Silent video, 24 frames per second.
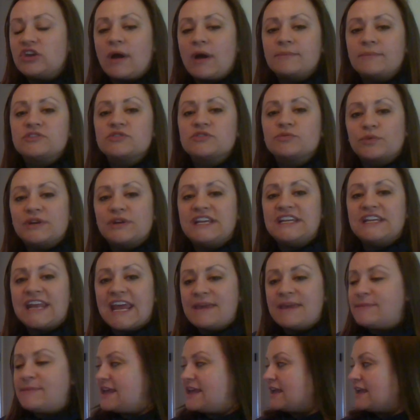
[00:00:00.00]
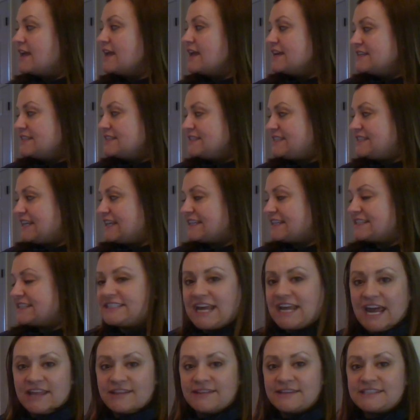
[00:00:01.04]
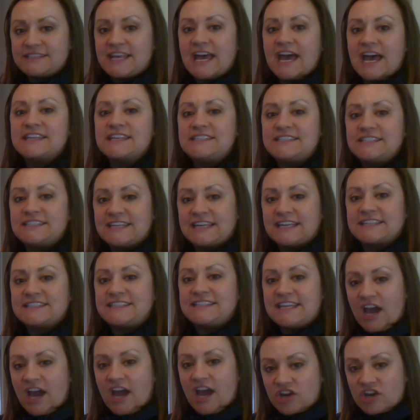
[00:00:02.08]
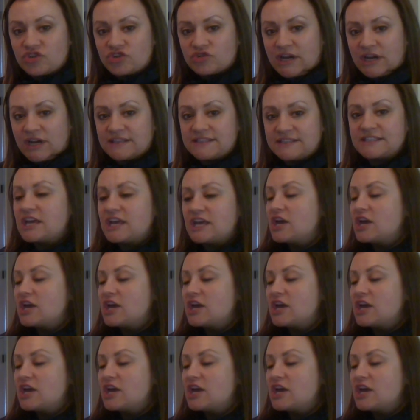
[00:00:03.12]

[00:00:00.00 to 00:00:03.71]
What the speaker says: I'm just renaming 6/10 as 60 hundredths.